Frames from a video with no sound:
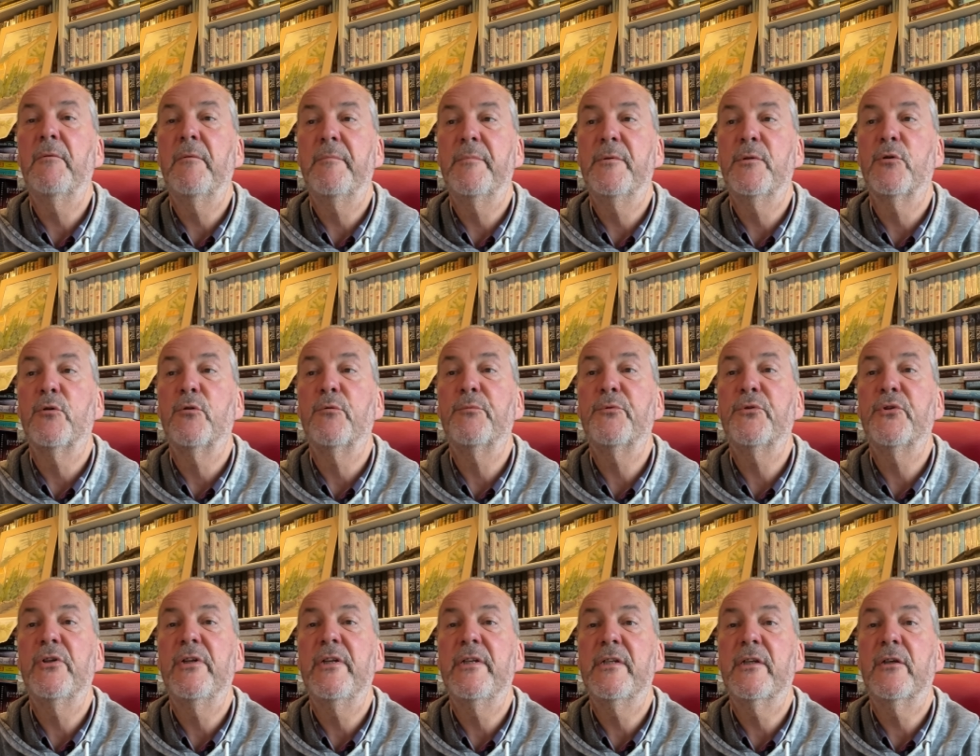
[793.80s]

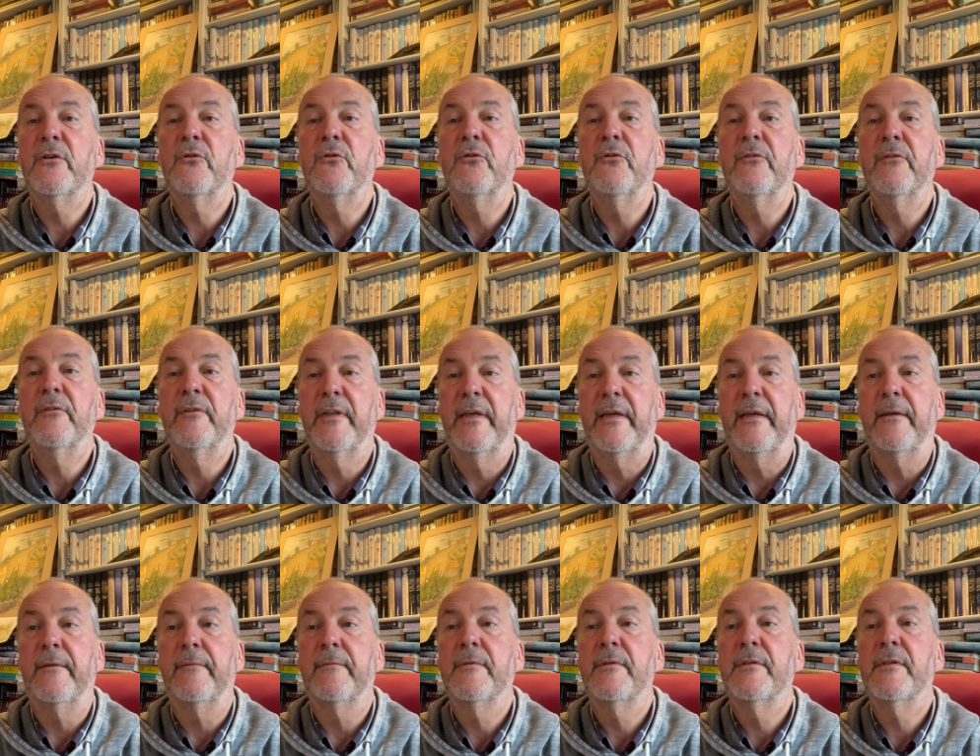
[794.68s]
absorption is a good
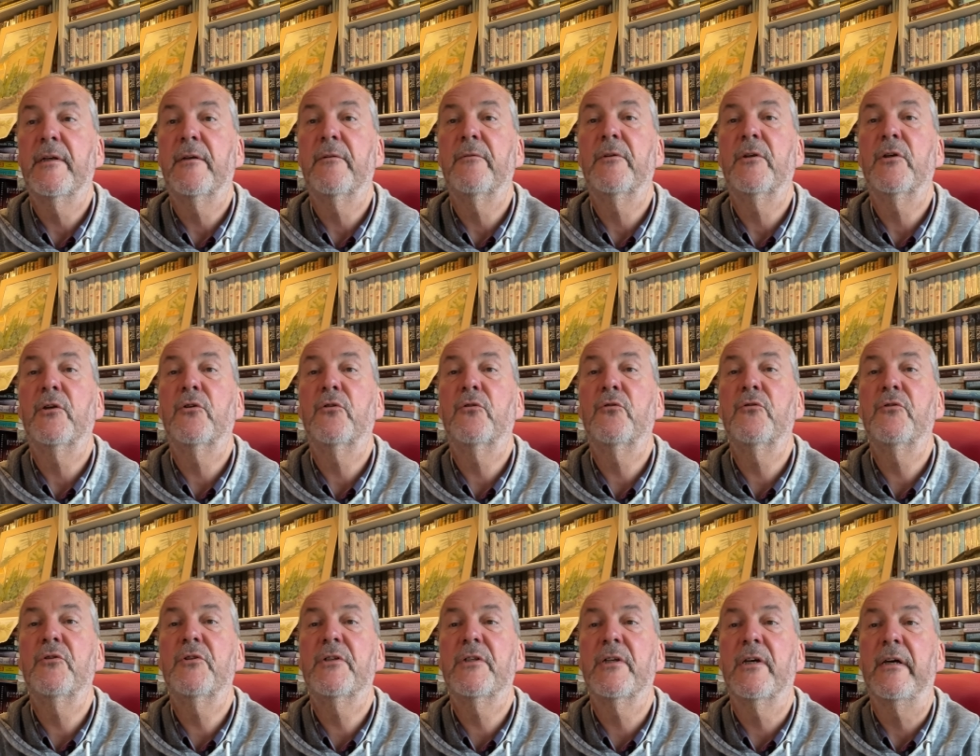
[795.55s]
thing. So the
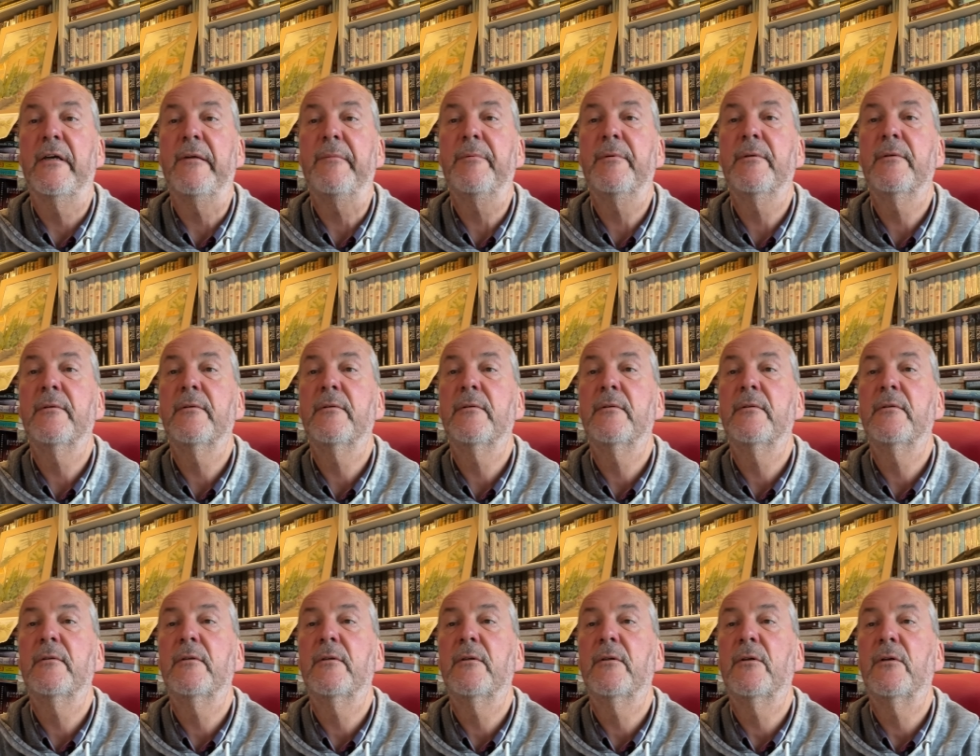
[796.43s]
good type
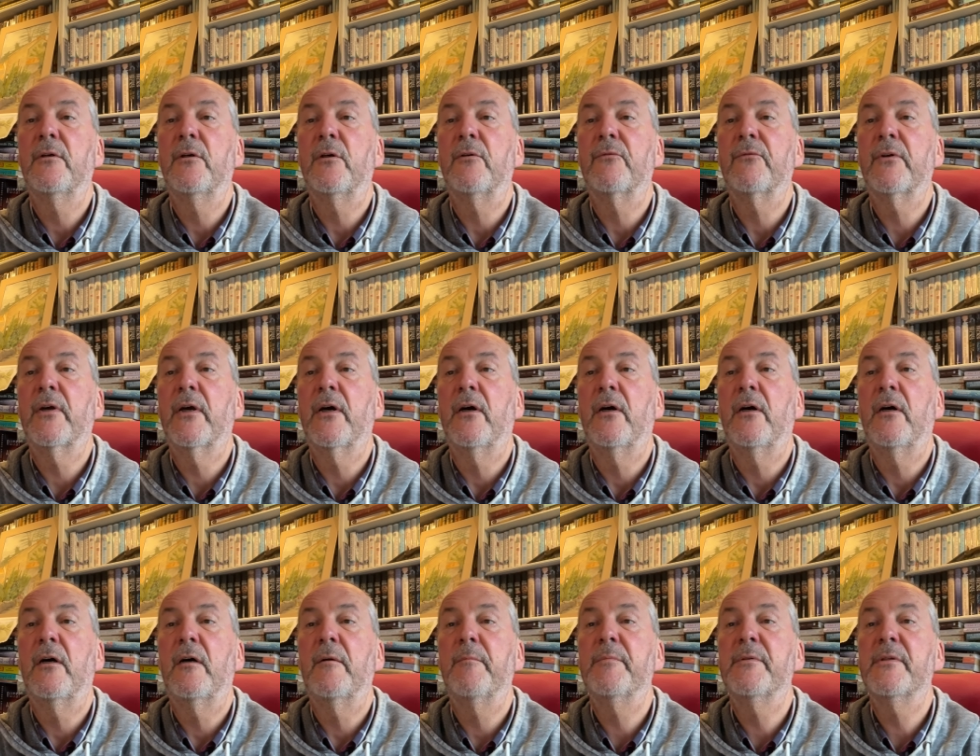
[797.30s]
of
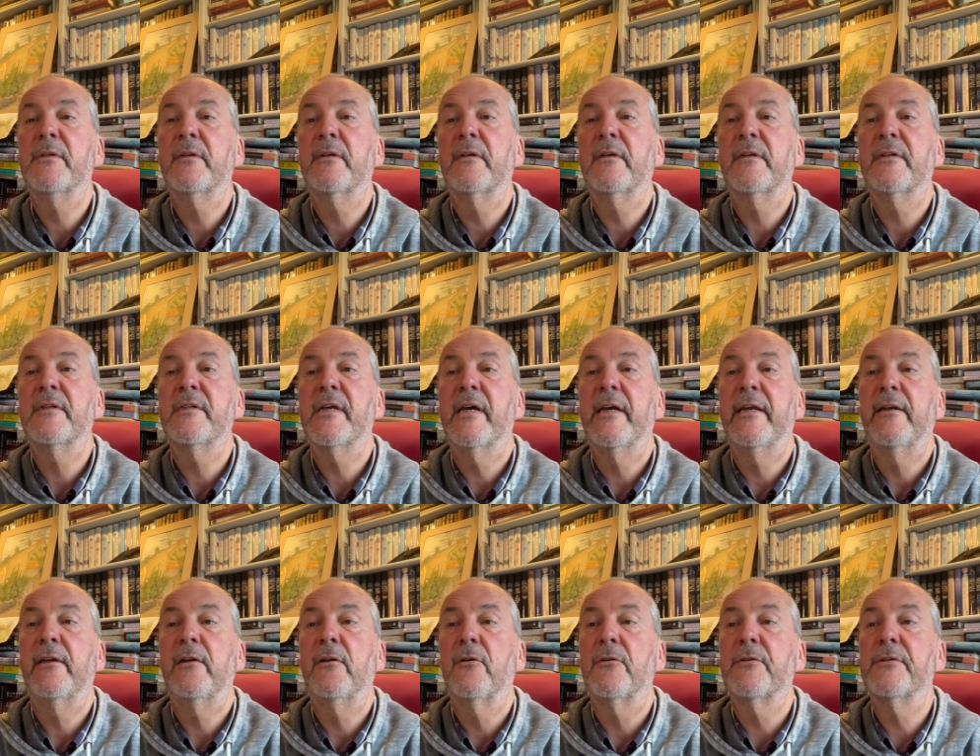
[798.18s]
carbs
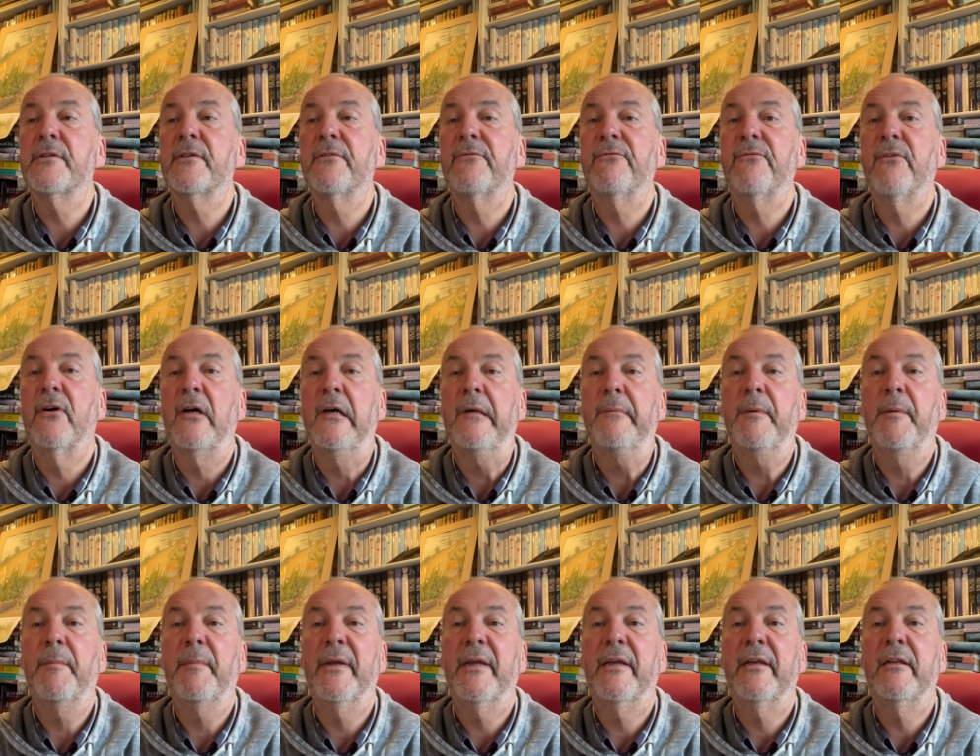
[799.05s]
contain lots of fibre,
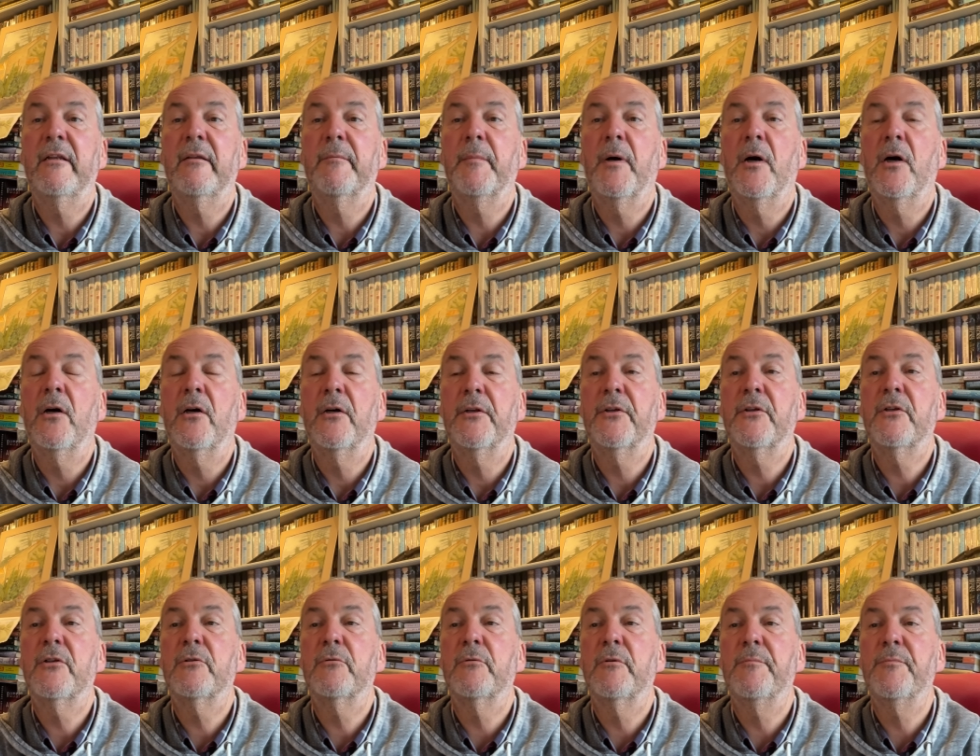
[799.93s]
making them harder
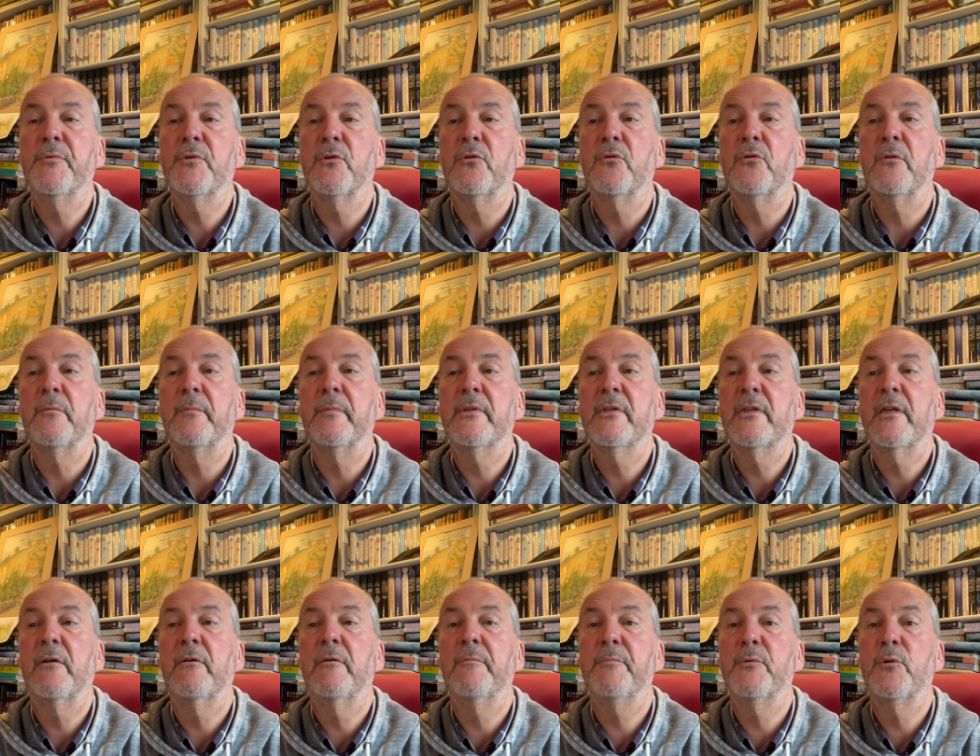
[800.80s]
to absorb.
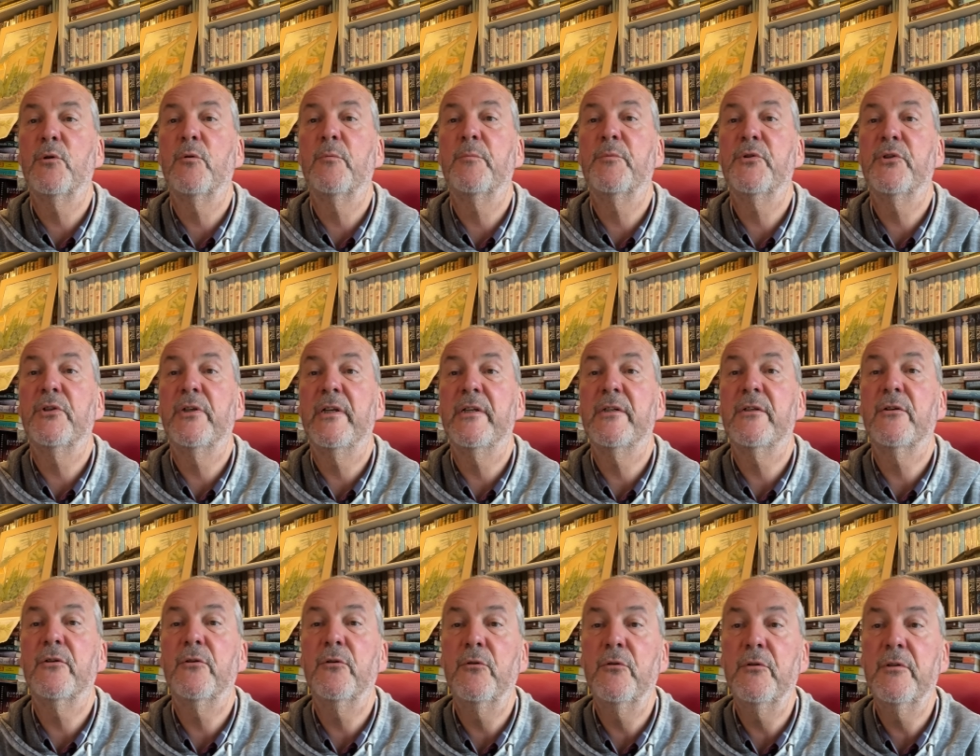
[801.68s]
Slow absorption is
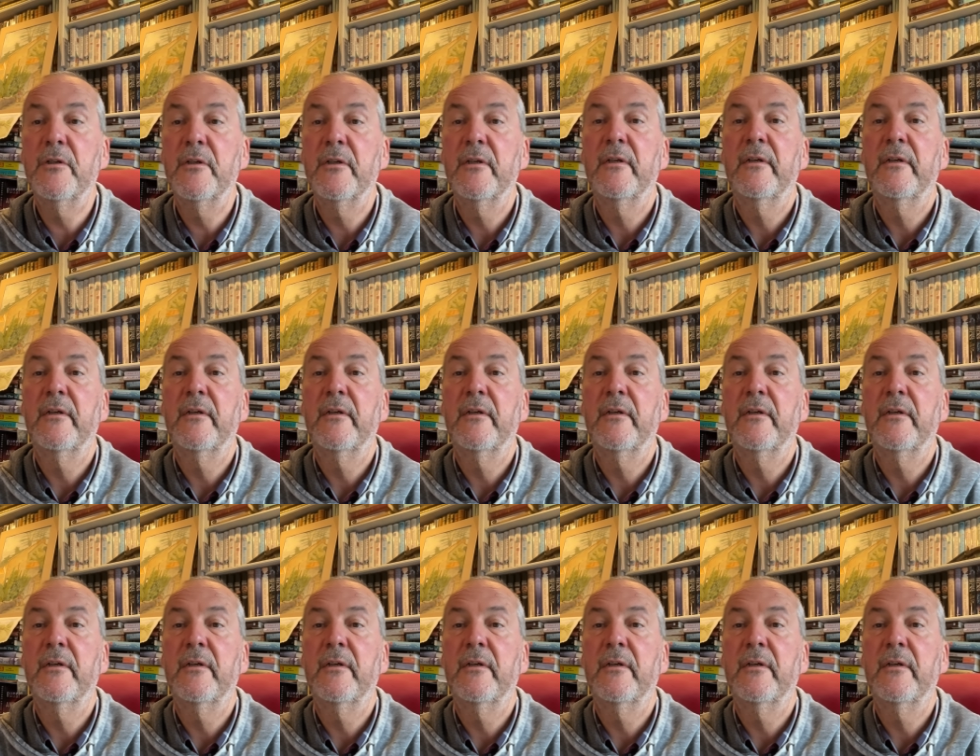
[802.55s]
good.